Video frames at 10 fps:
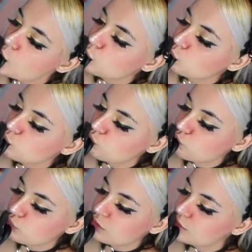when this
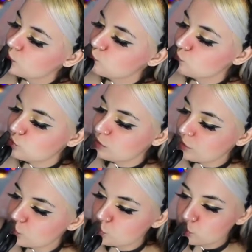exists.
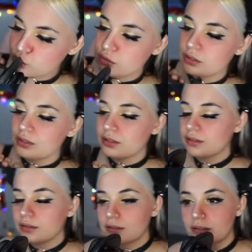He
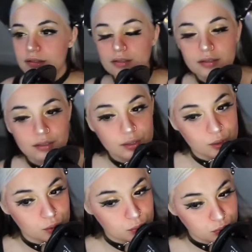got banned, he got an
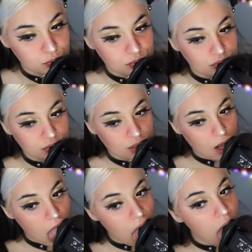indefinite
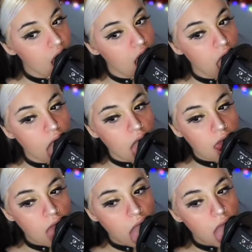ban for his name.
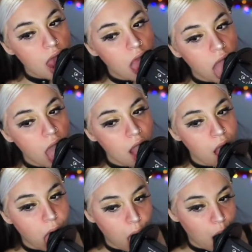Because
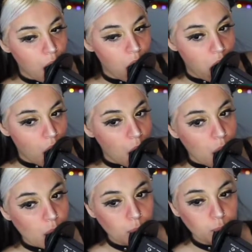Twitch thinks
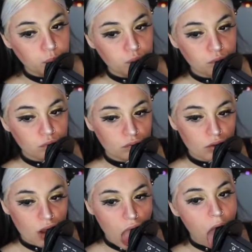it's inappropriate
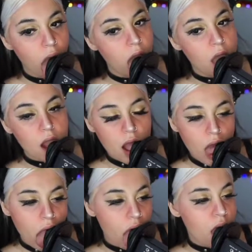and it means
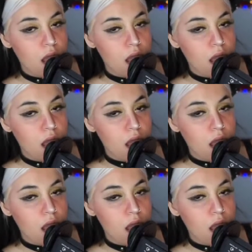Doaenel.